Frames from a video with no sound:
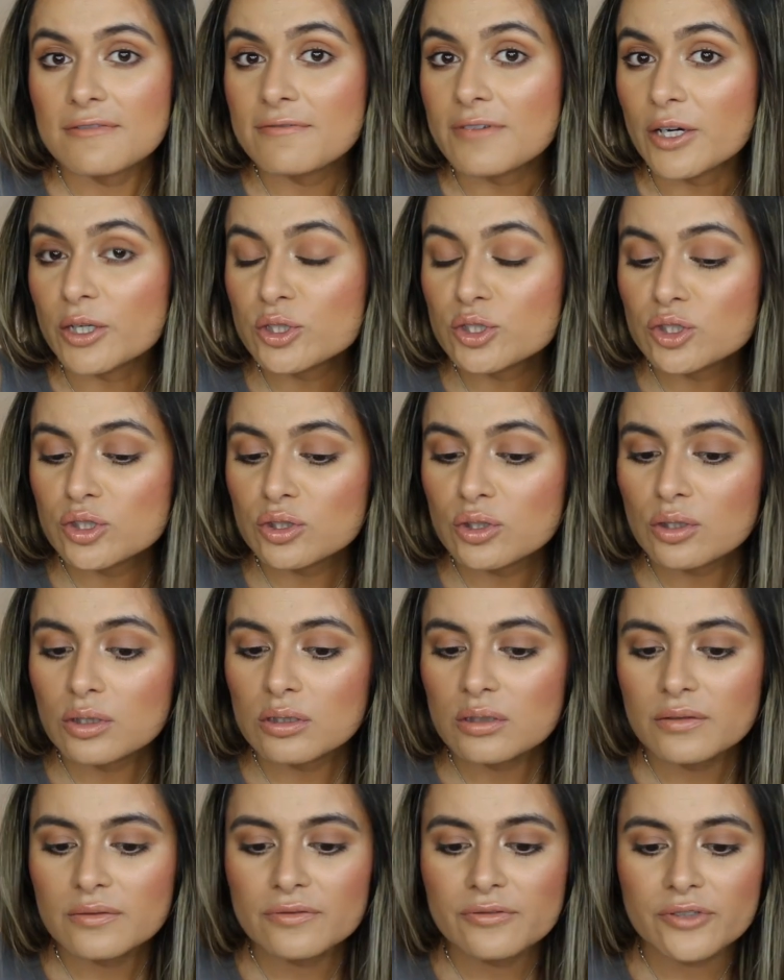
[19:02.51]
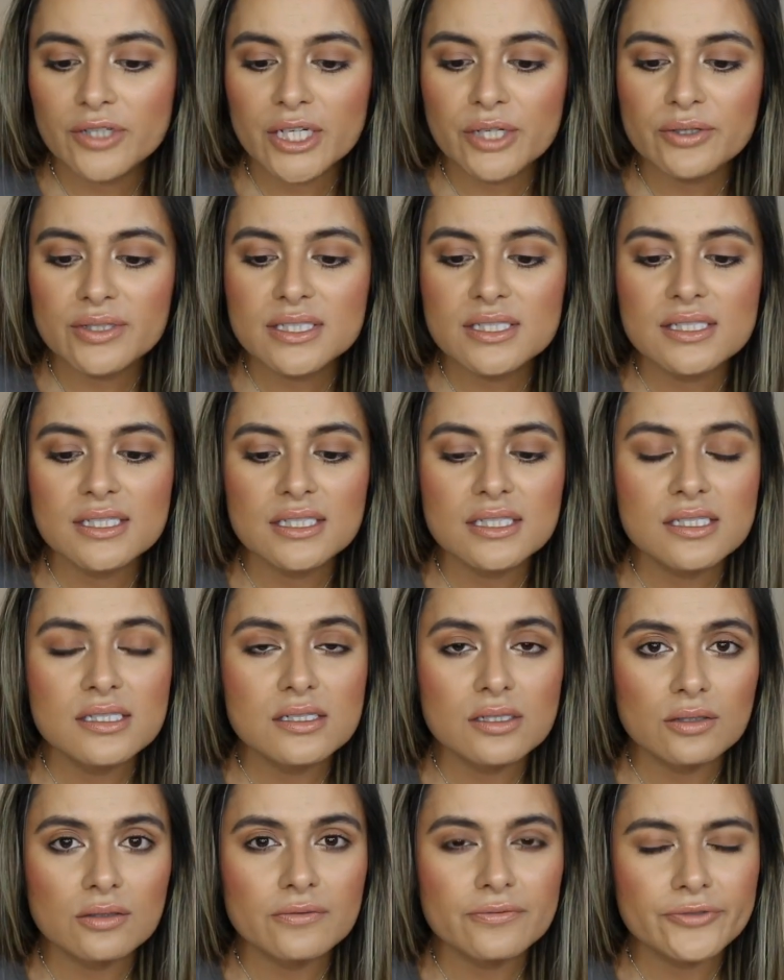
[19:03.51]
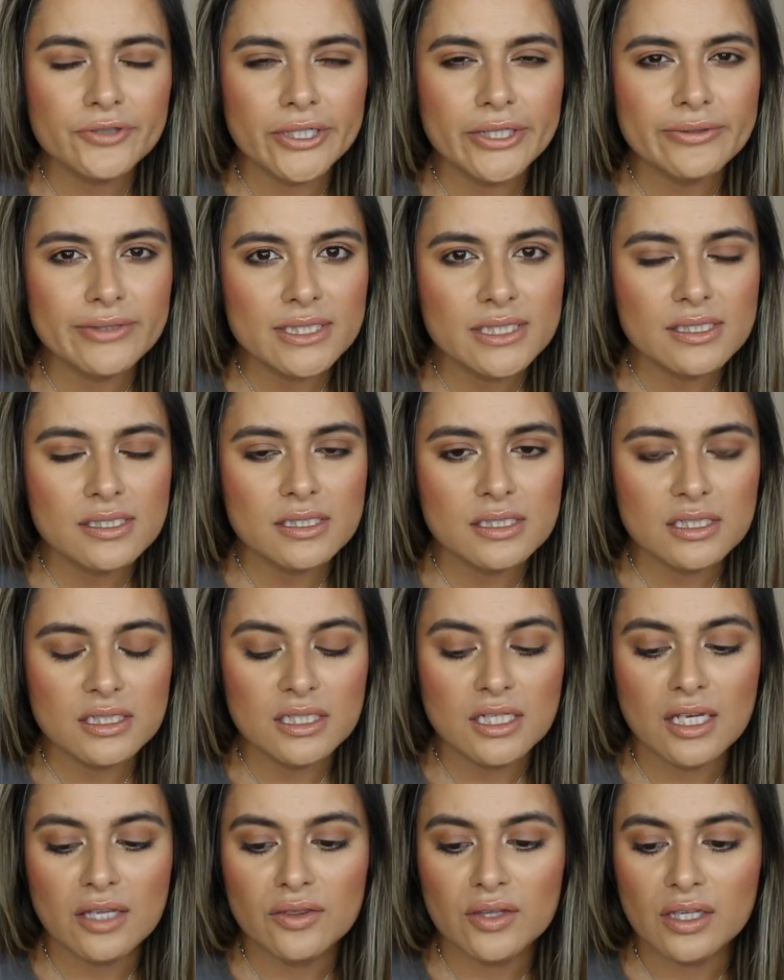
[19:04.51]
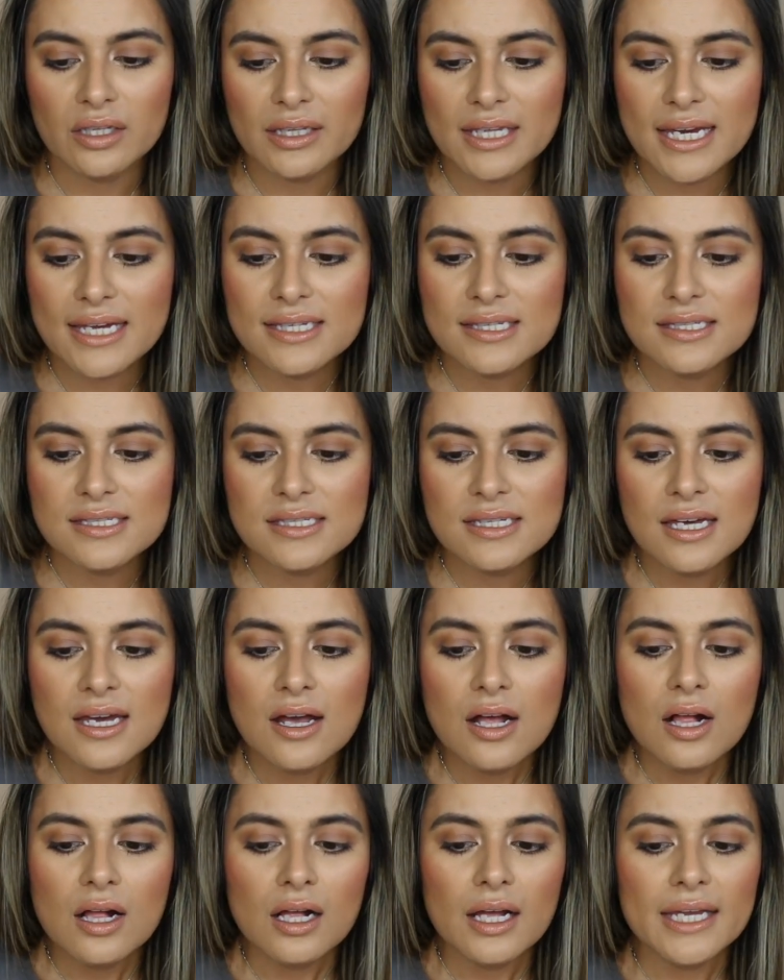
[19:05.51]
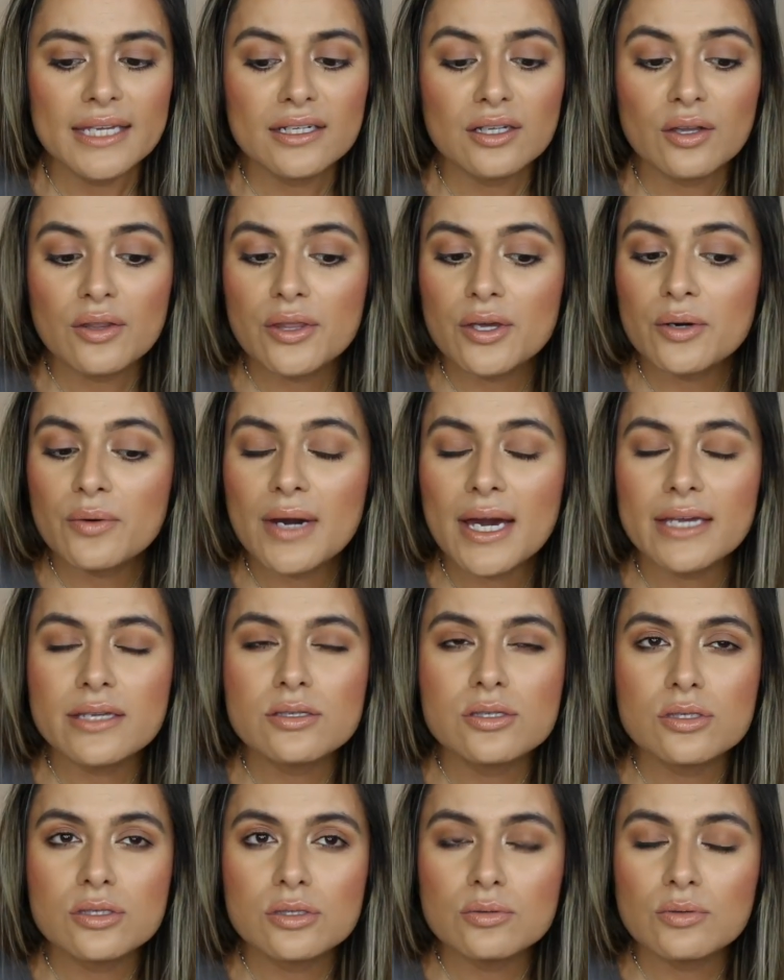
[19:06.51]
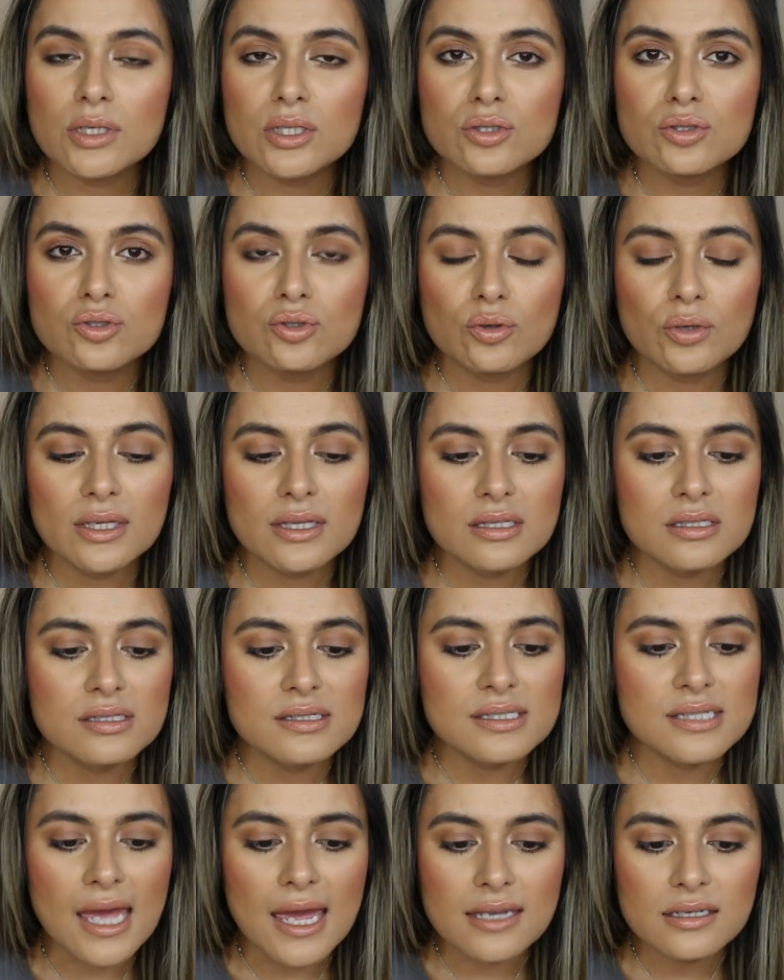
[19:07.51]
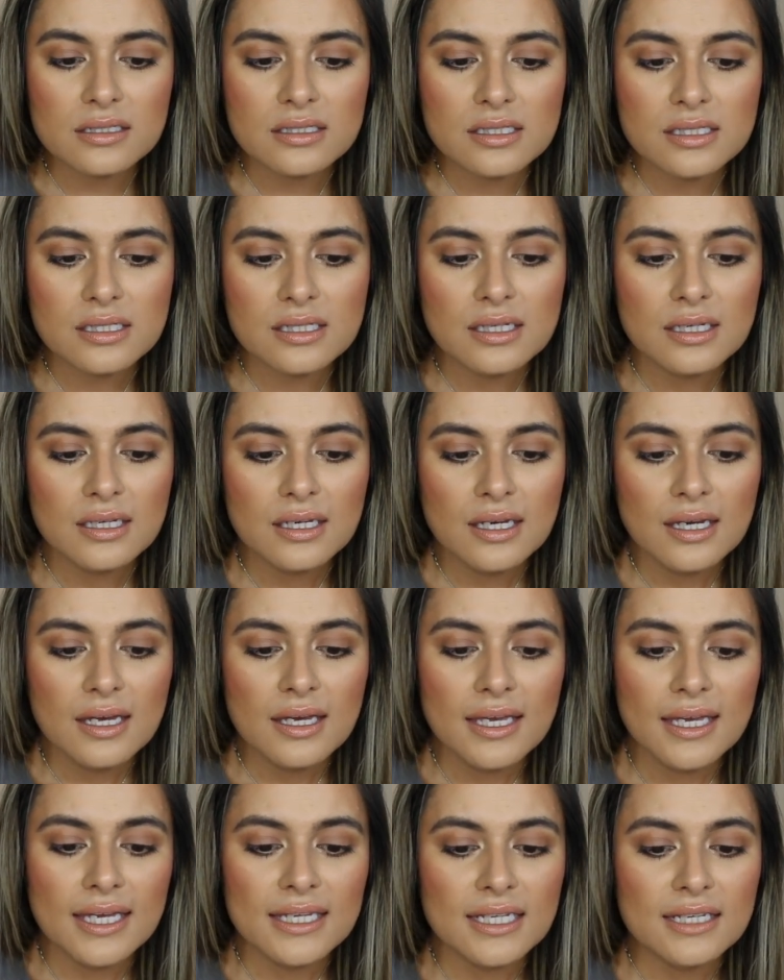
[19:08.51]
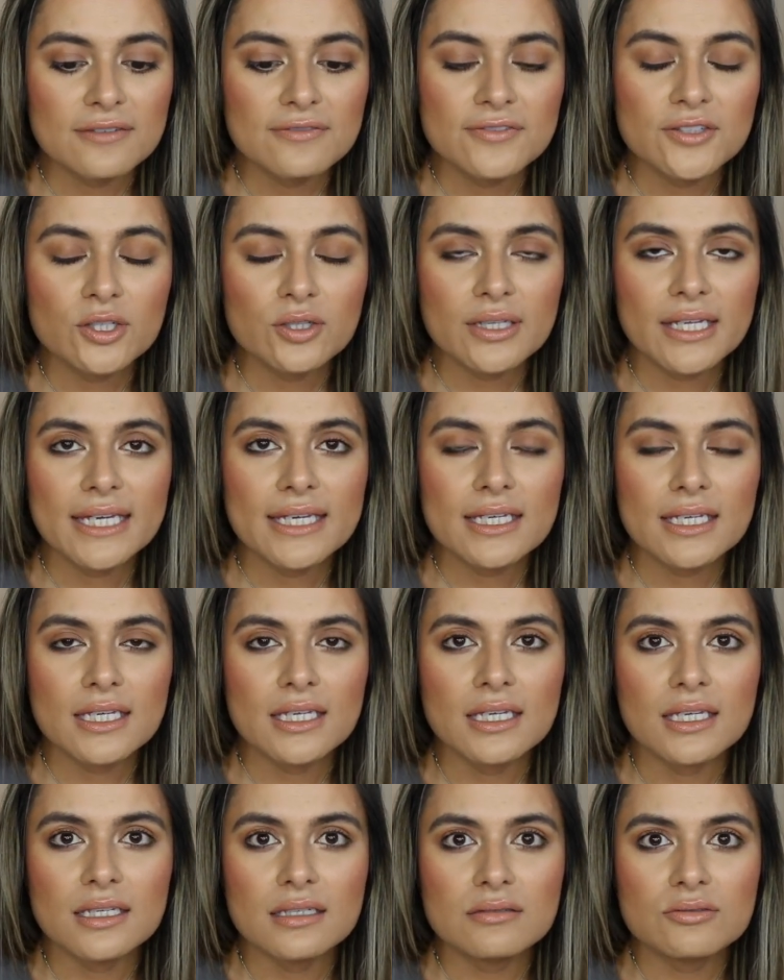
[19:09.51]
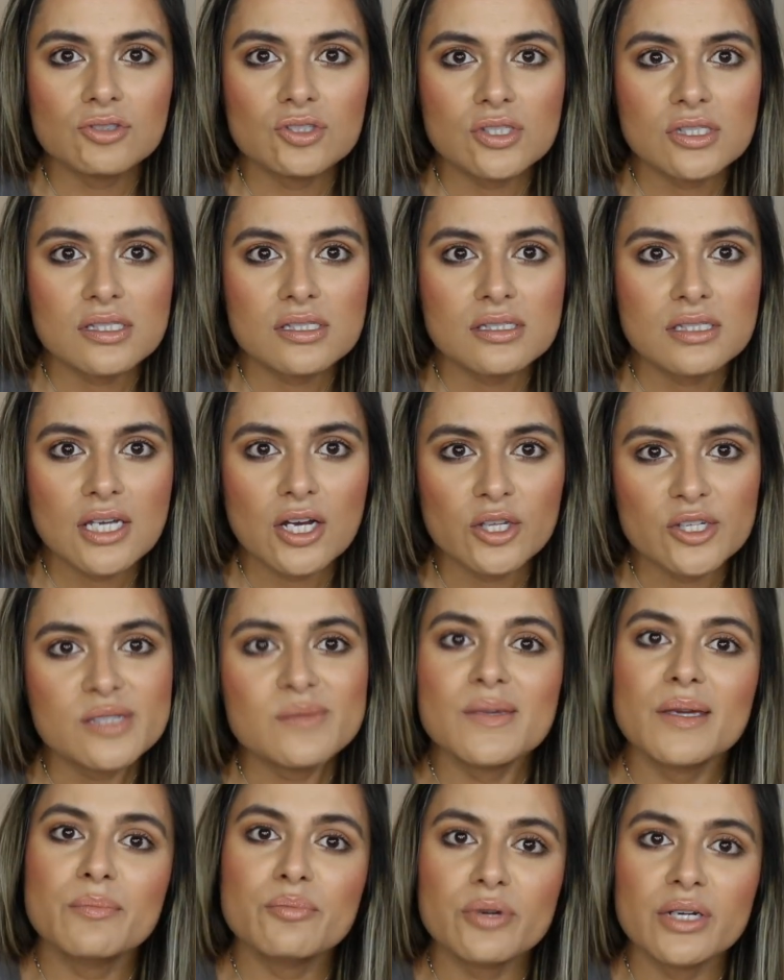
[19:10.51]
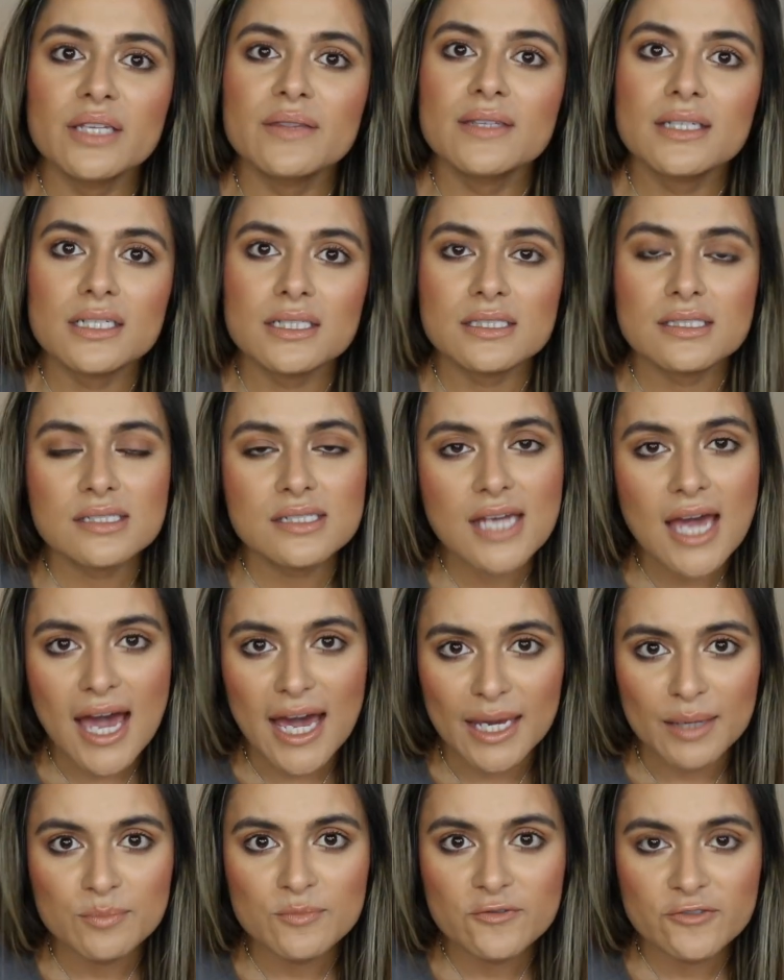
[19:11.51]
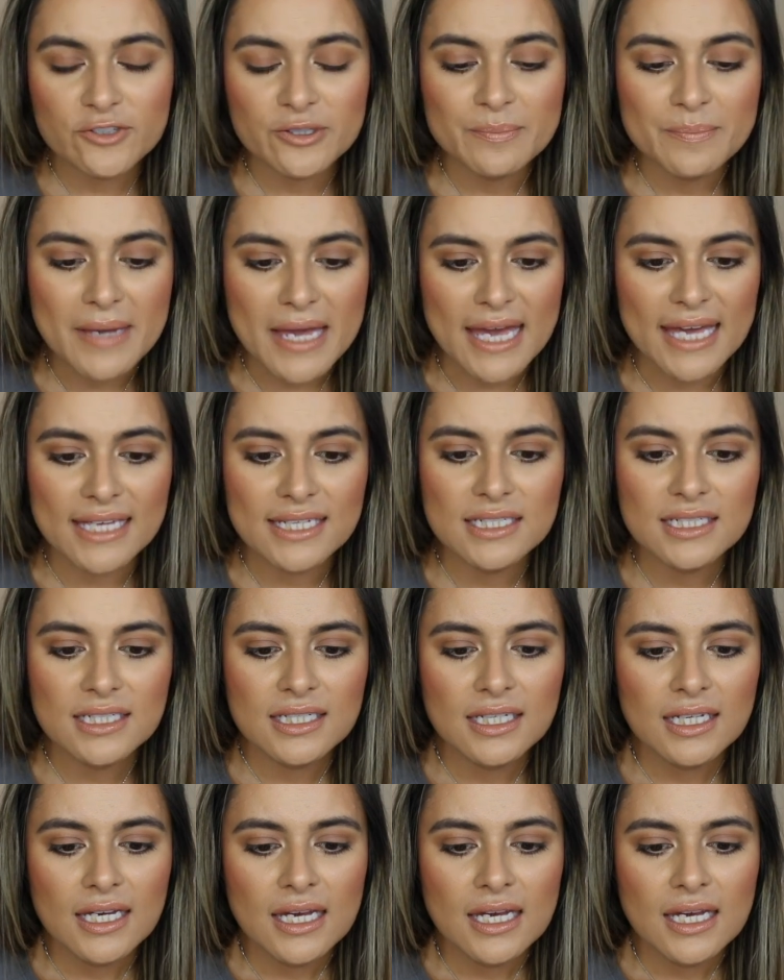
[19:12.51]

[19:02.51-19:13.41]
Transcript: functional fragrance, it's still fragranced nonetheless. And although I do enjoy the scent, and I feel like it just tells my brain that it's time for bed.